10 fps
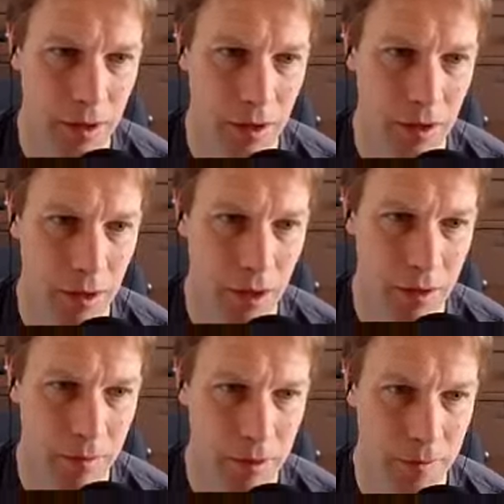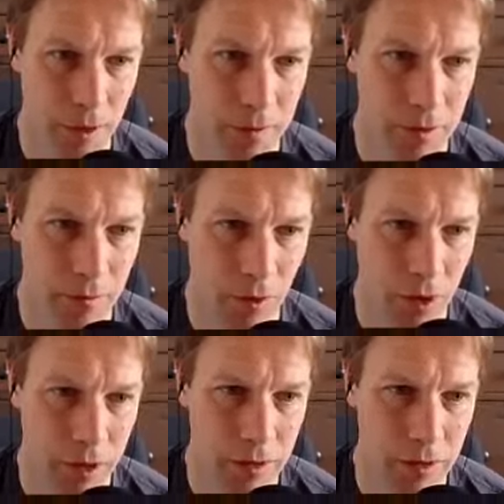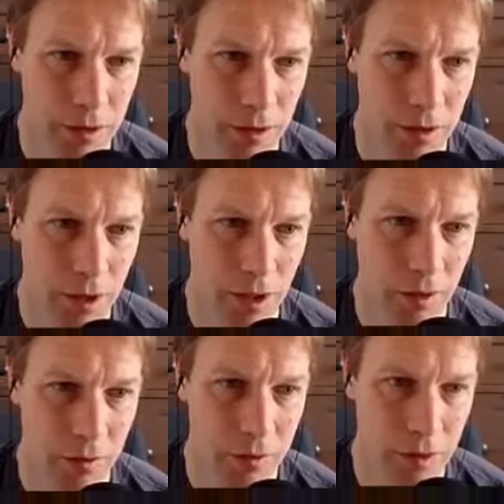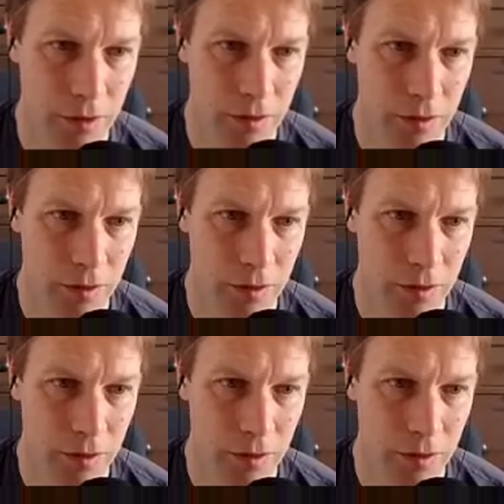able to write and also